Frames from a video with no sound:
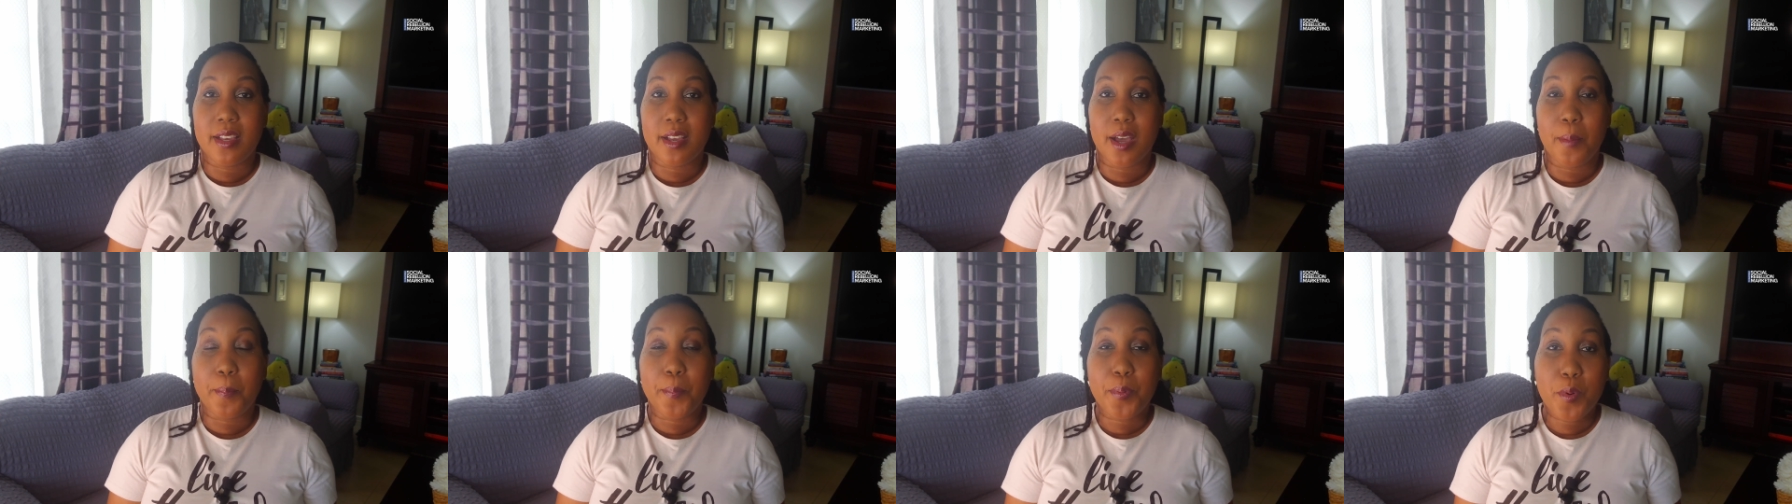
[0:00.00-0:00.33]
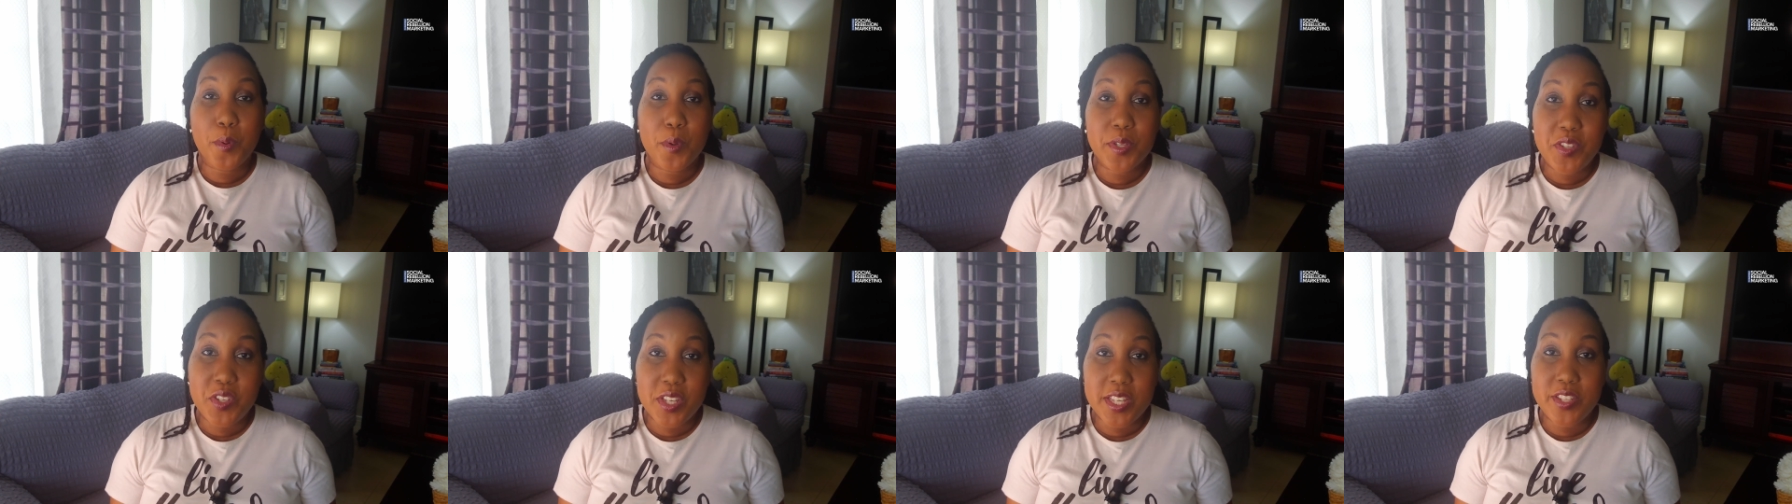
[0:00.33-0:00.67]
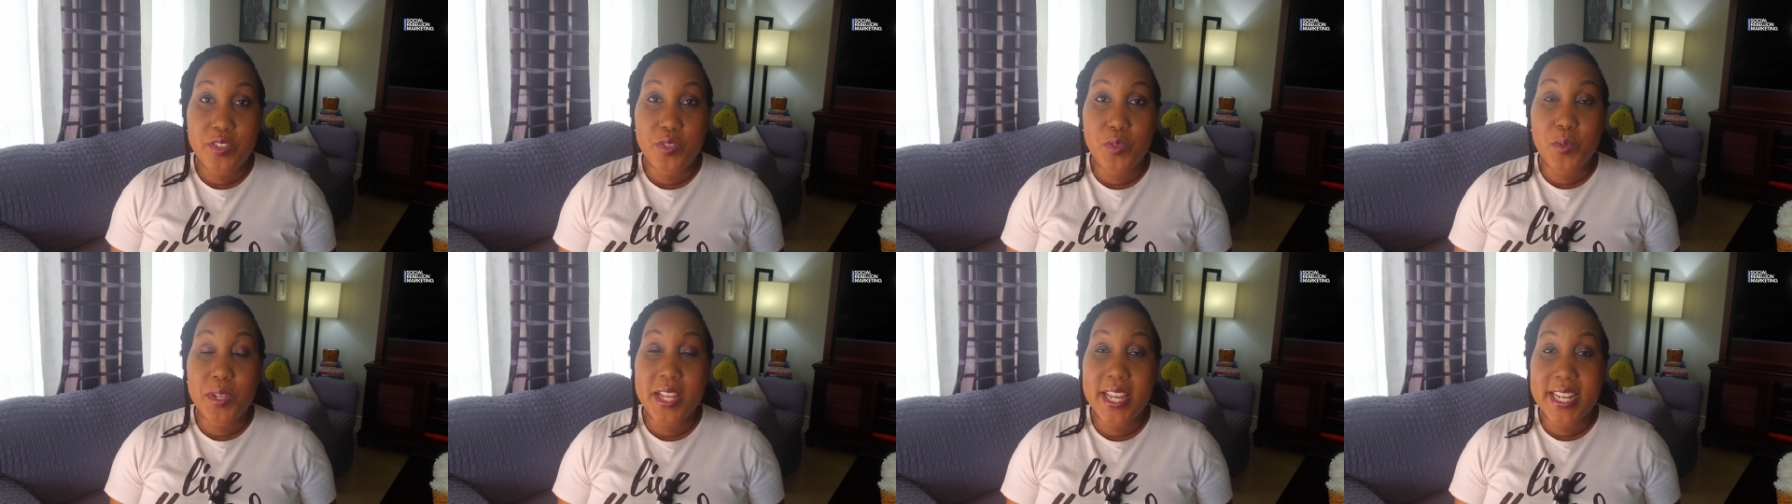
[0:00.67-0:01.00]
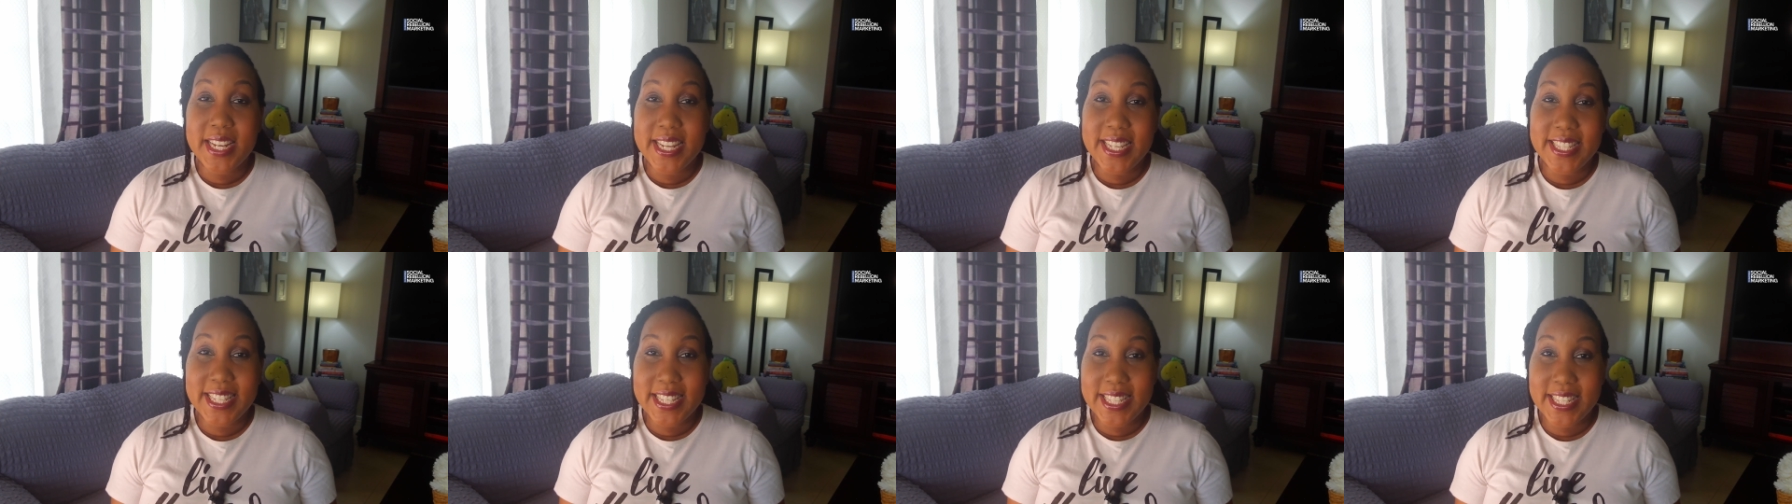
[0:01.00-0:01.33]
approaches do they
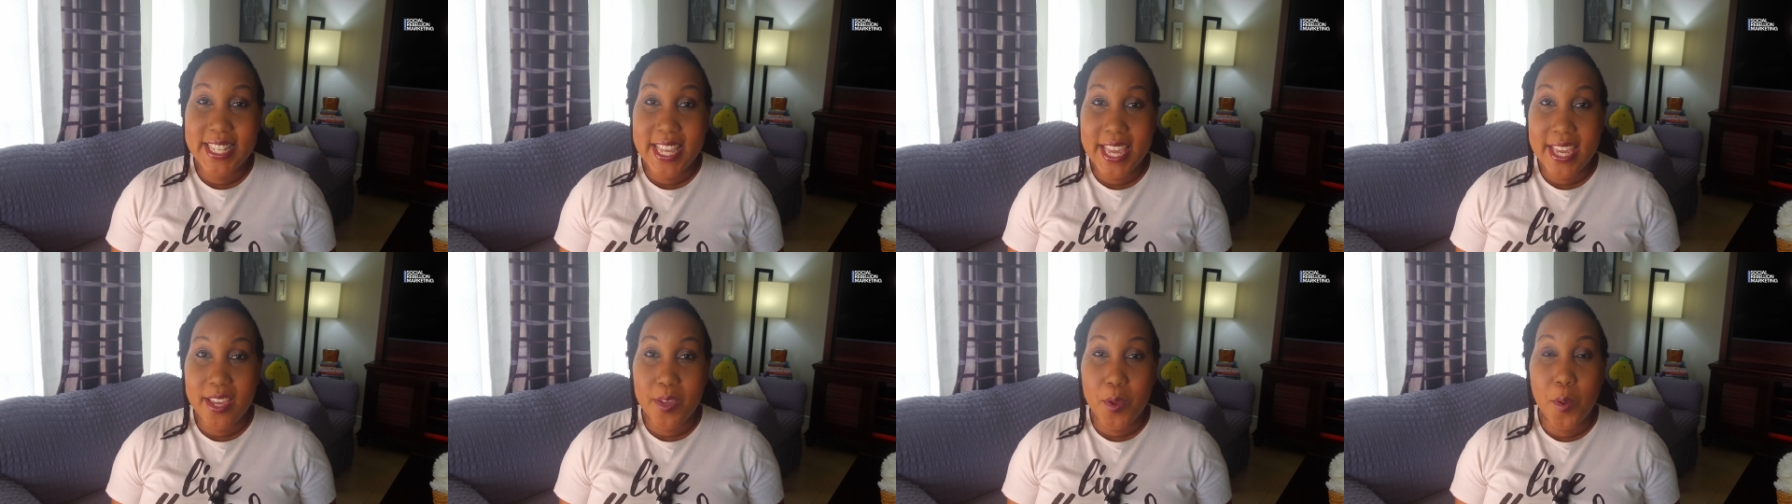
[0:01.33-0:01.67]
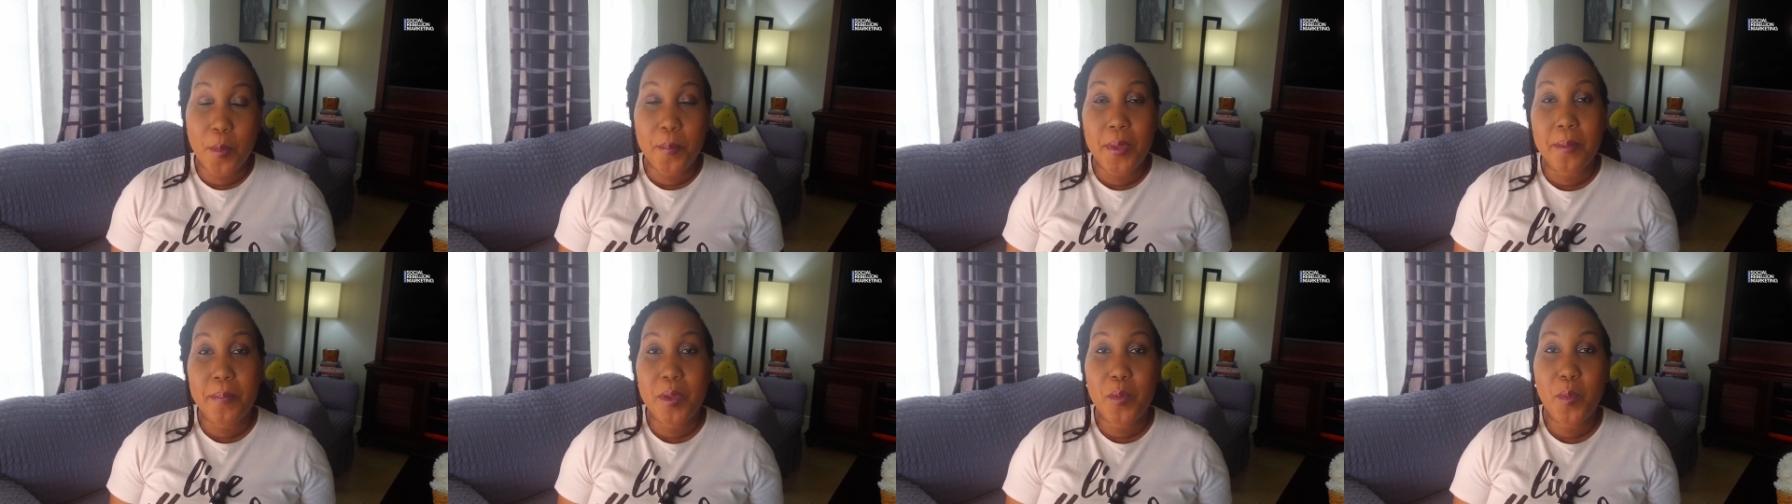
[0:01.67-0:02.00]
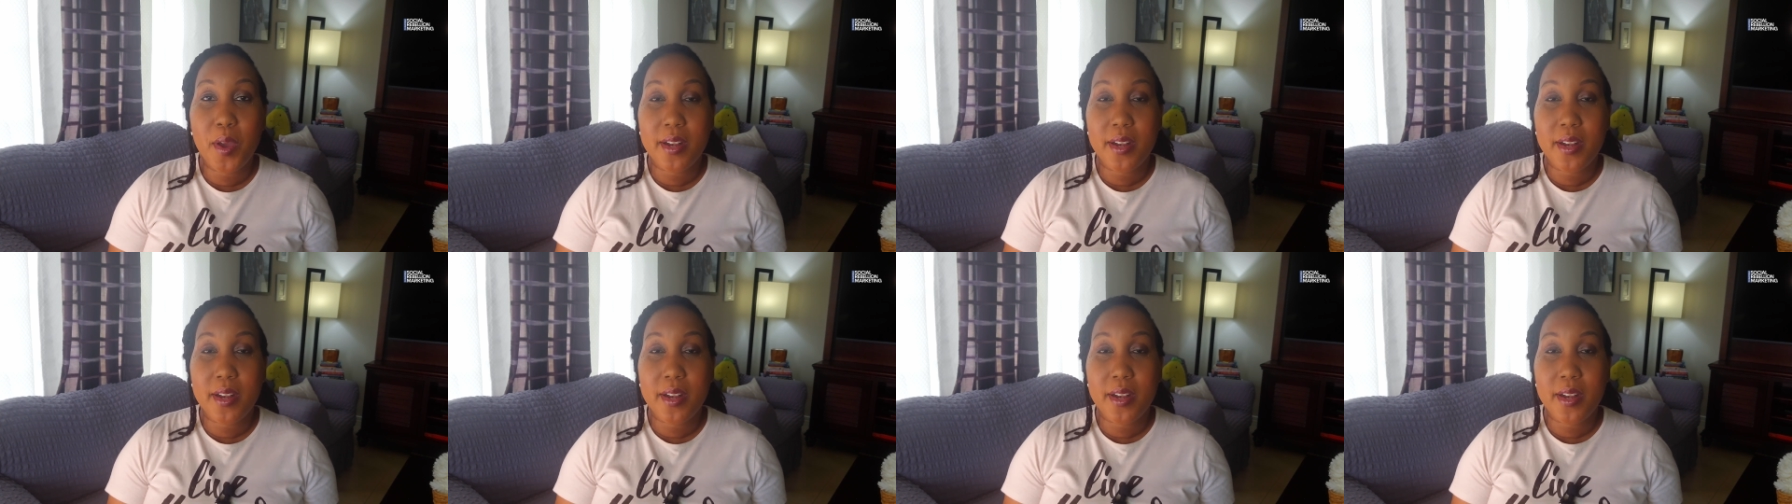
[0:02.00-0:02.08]
need to take? Or maybe